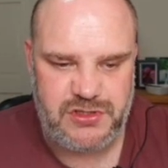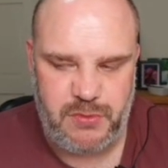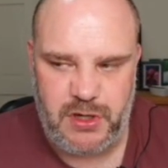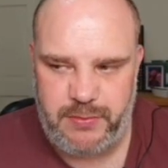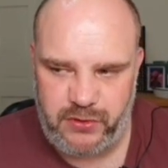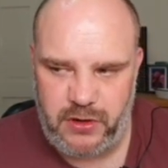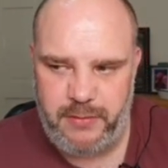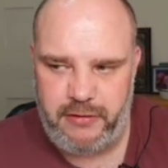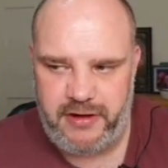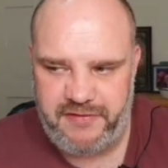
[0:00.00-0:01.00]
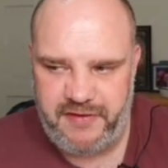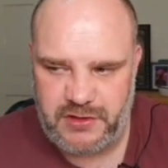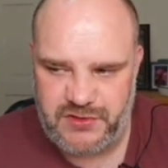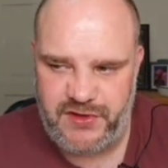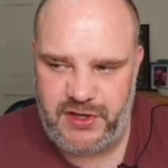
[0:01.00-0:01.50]
my primary focus
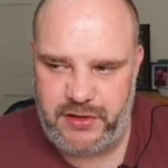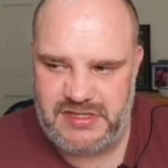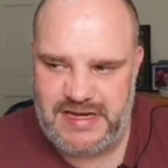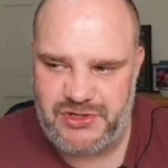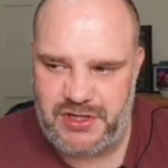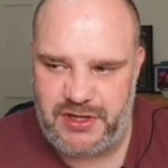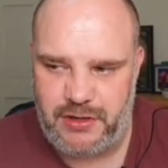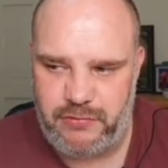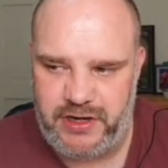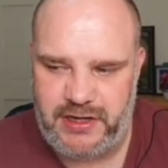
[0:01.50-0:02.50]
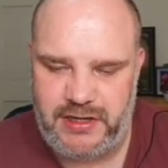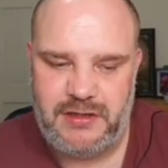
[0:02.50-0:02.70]
for her is actually the arena,